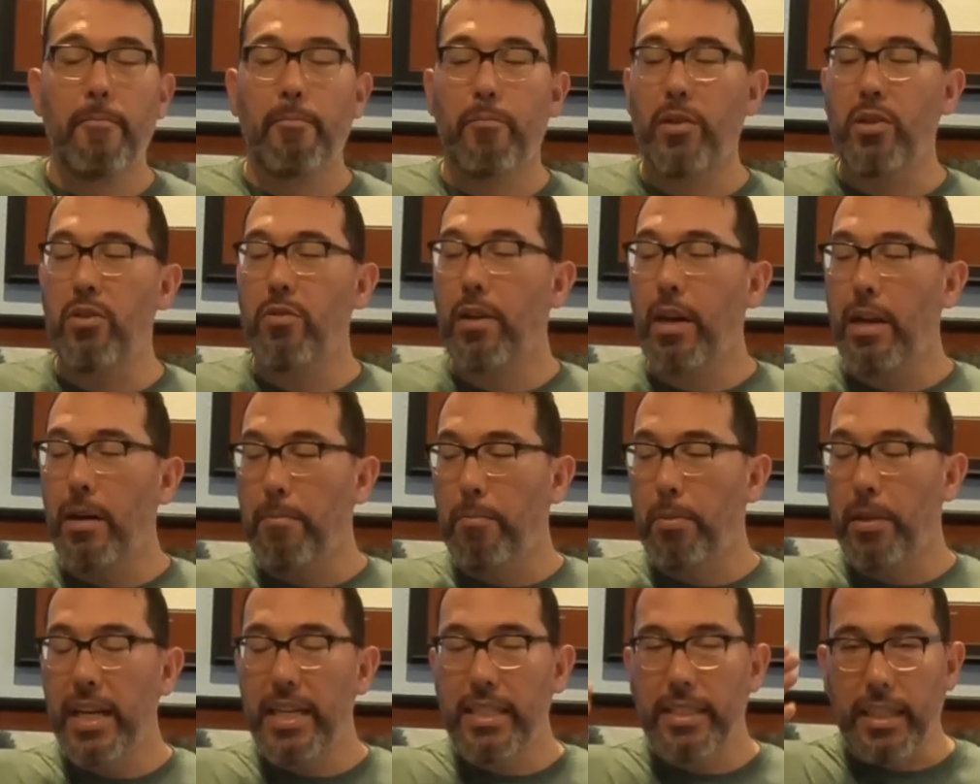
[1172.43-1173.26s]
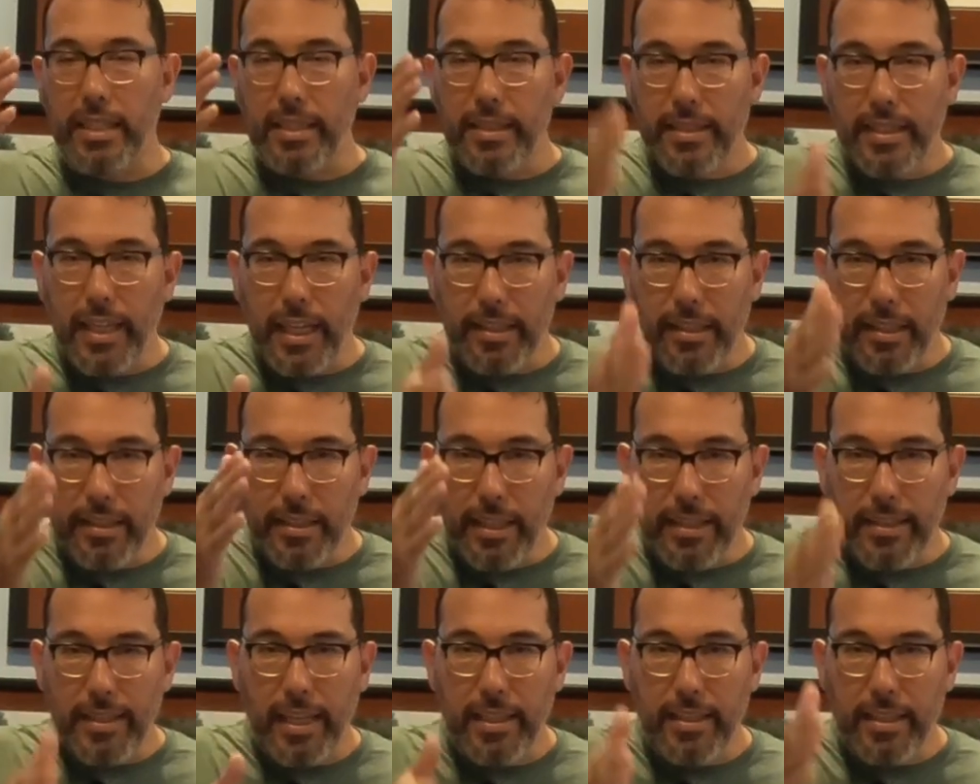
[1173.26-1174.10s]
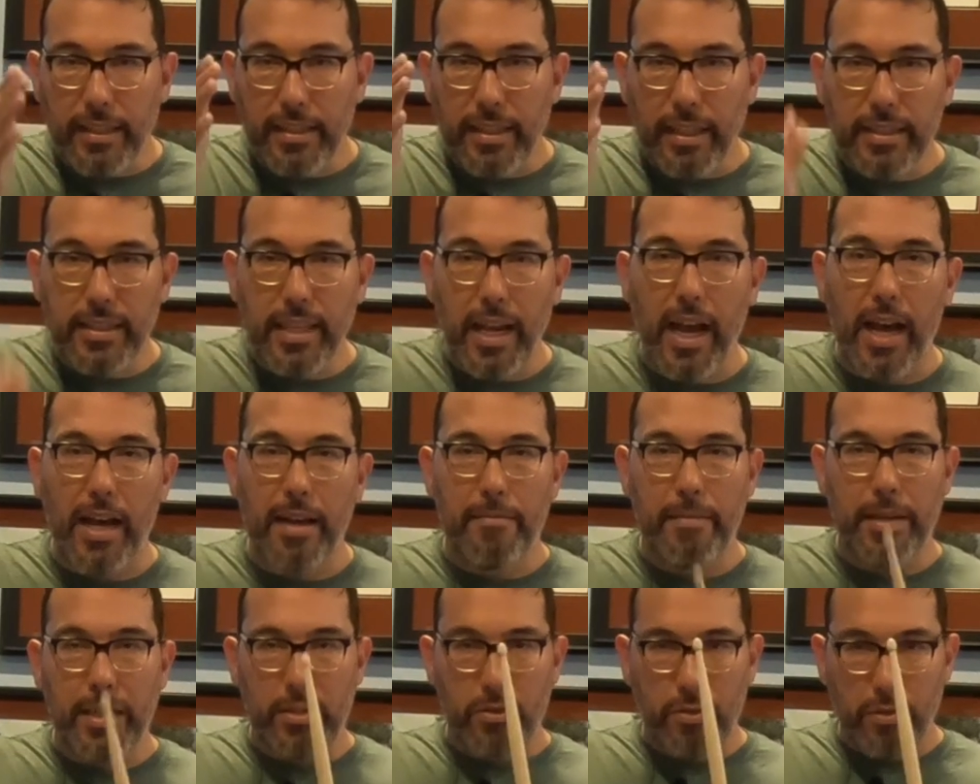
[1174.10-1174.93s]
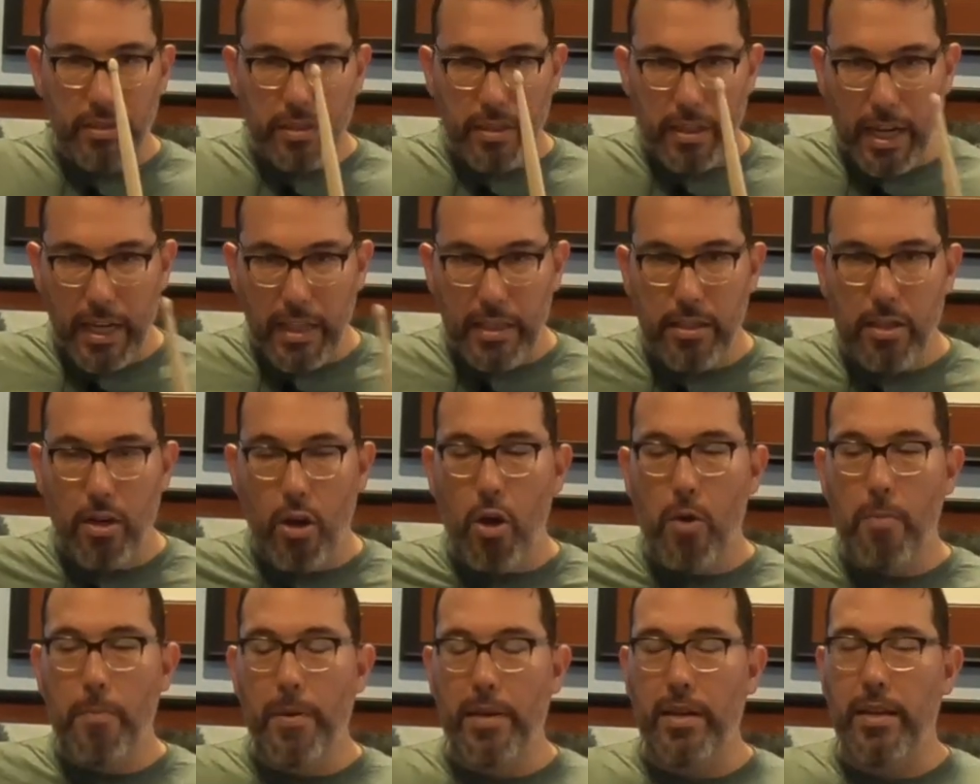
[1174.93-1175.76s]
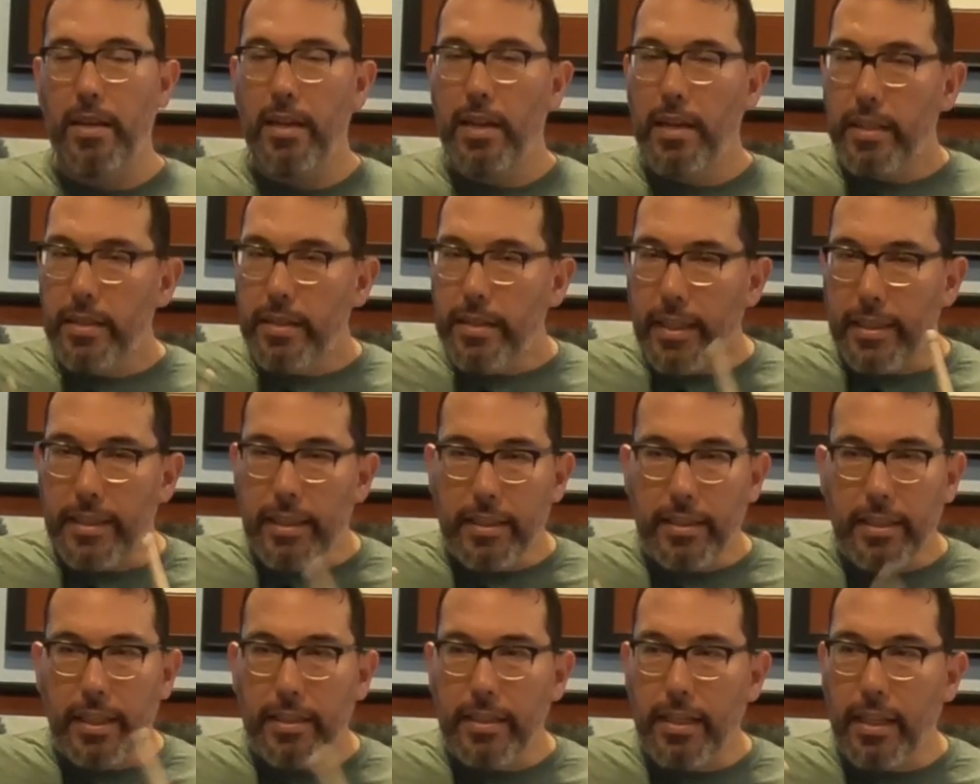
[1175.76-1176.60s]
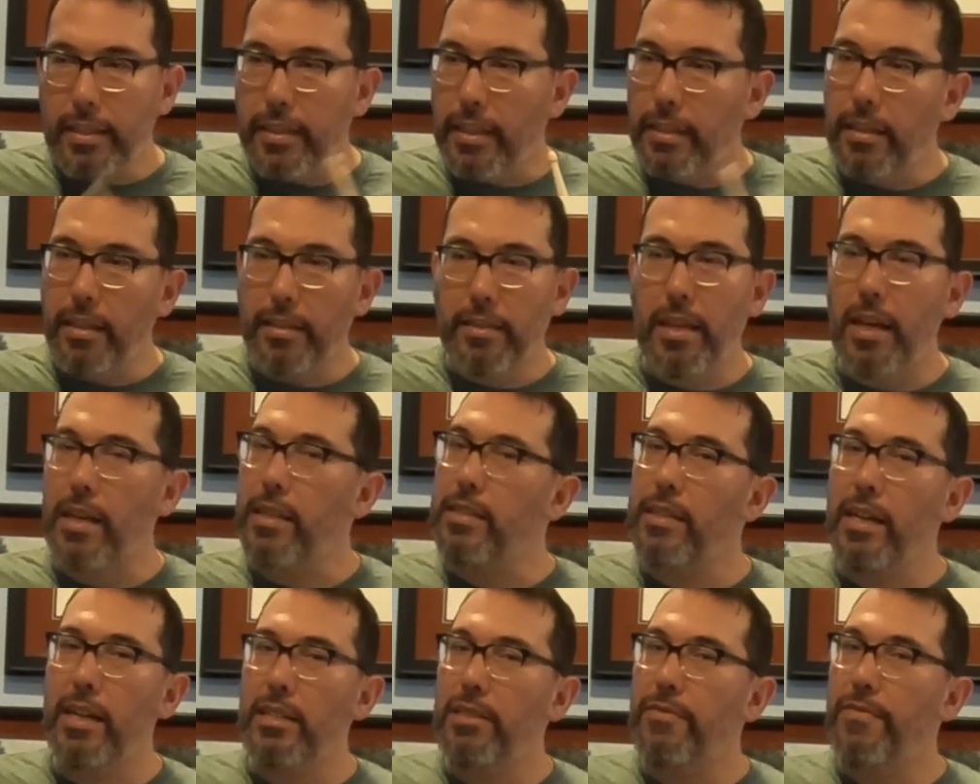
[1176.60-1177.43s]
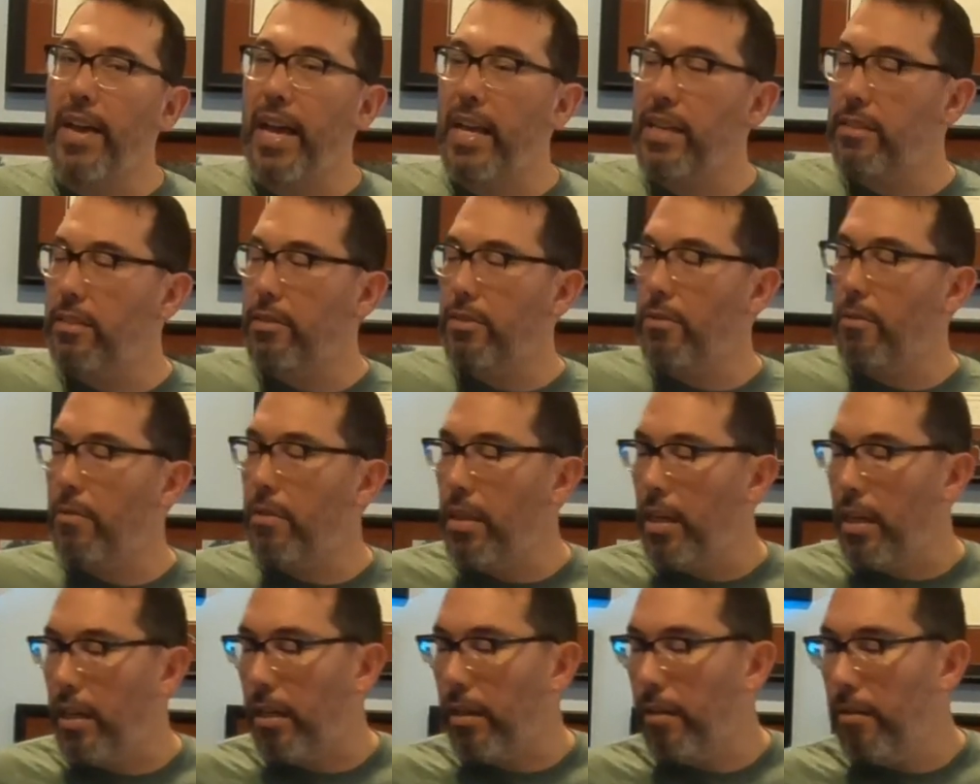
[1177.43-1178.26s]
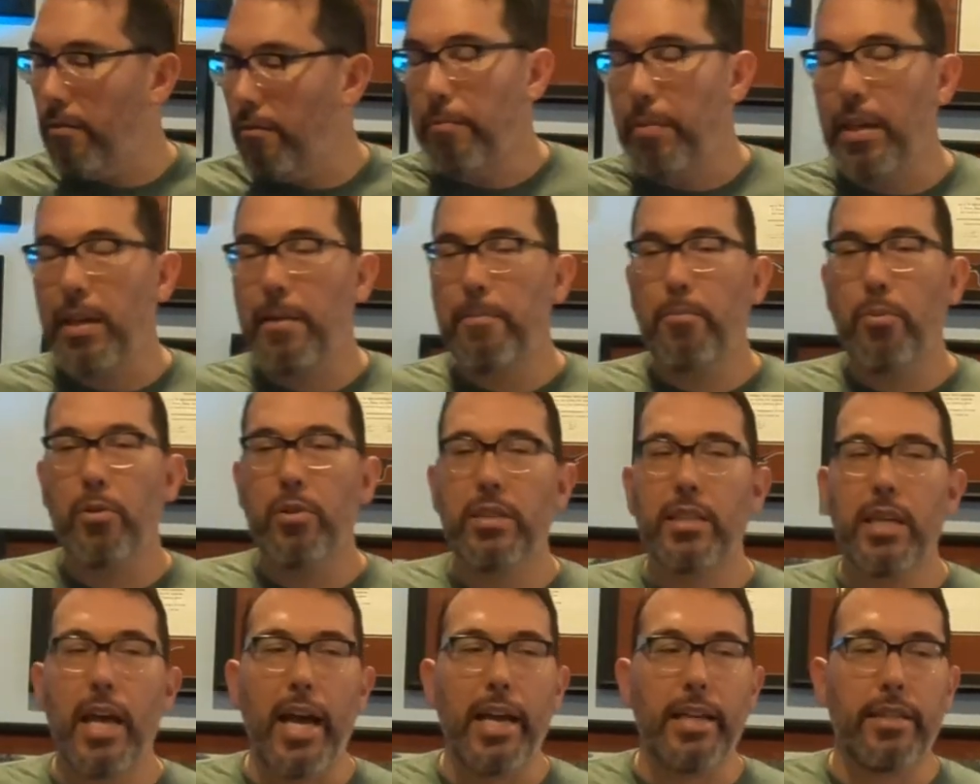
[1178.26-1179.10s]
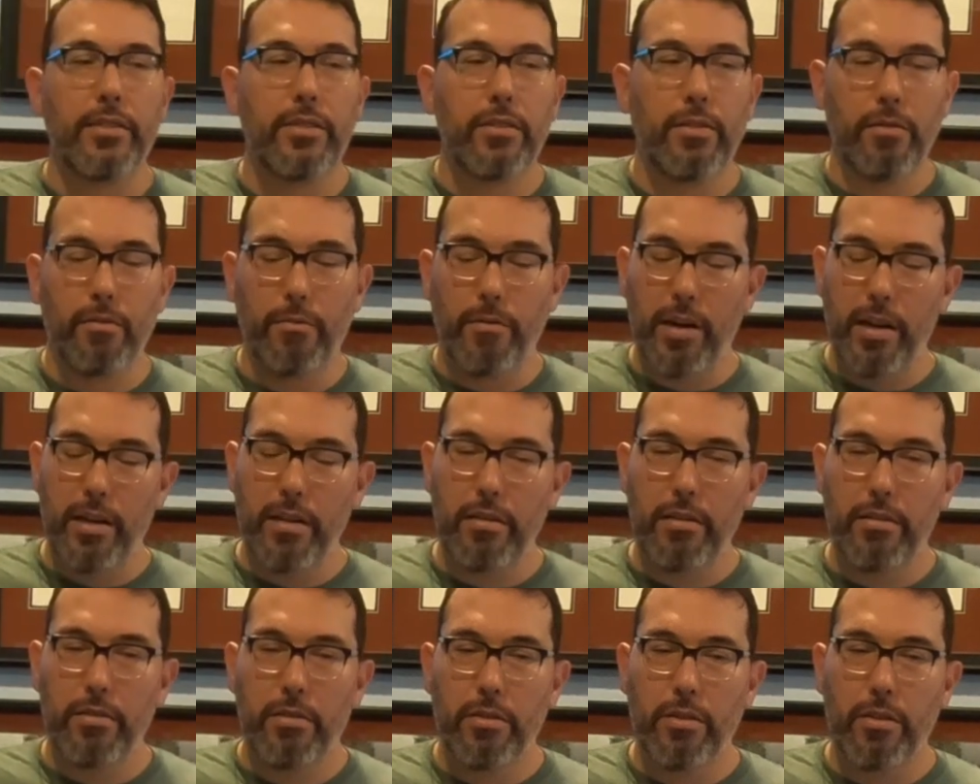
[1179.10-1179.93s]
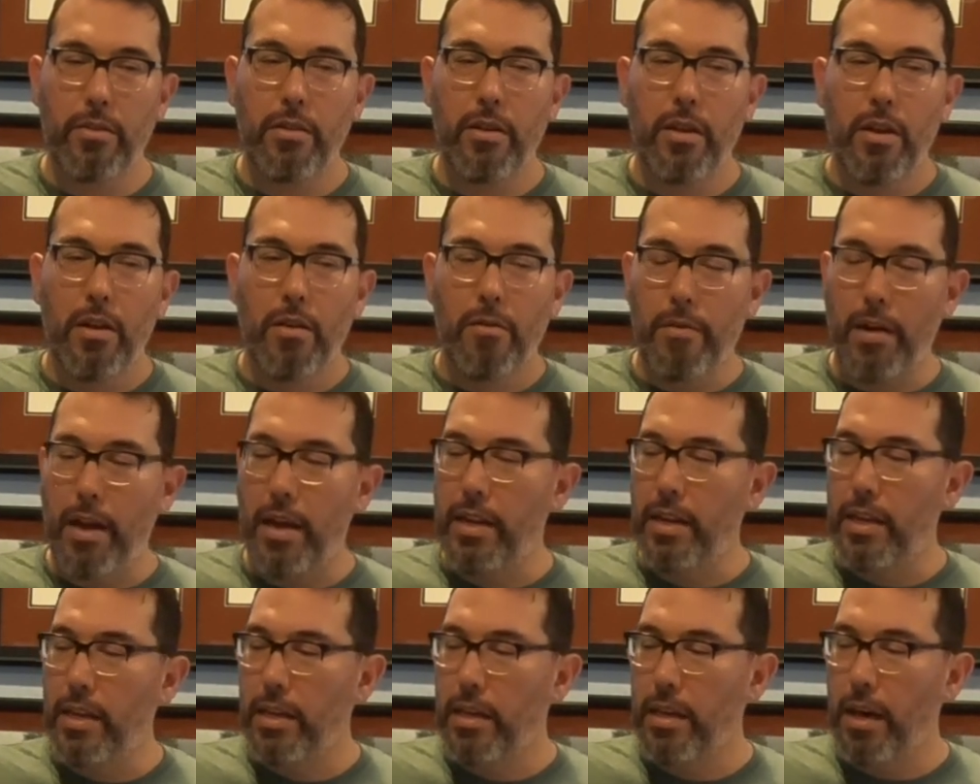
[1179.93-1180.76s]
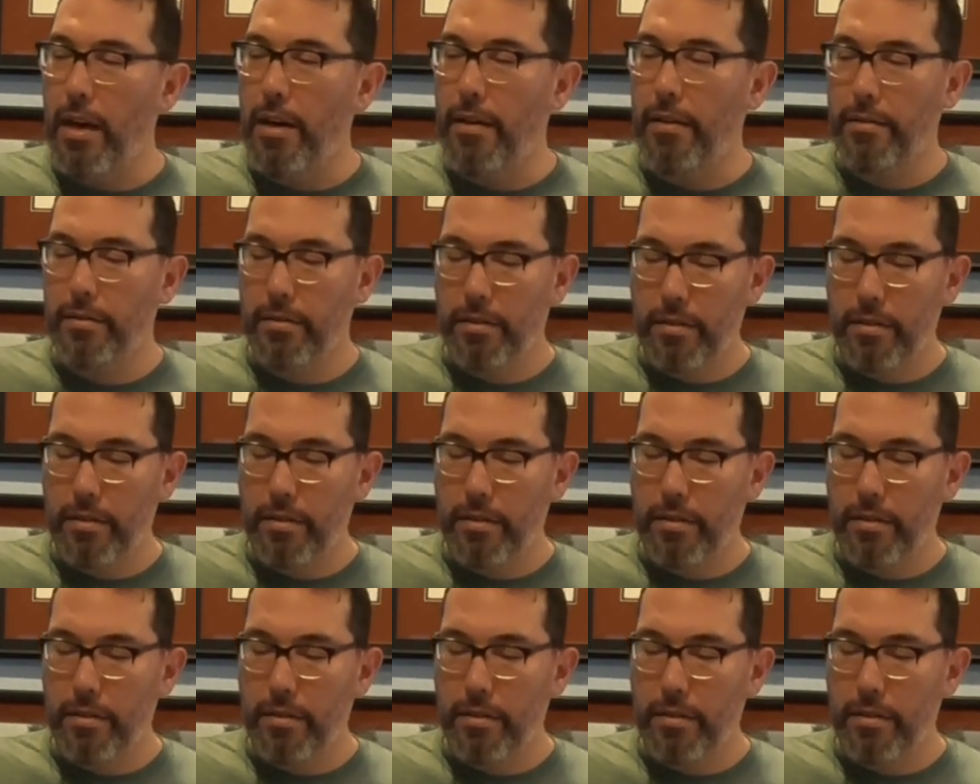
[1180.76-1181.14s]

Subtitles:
But you got to place it. Da, da, da, da, da, da, da. Make sure it's nice and open. Da, da, da, da, da, da, da. It's not as fast as you think. Be precise. 1, 2, ready, go.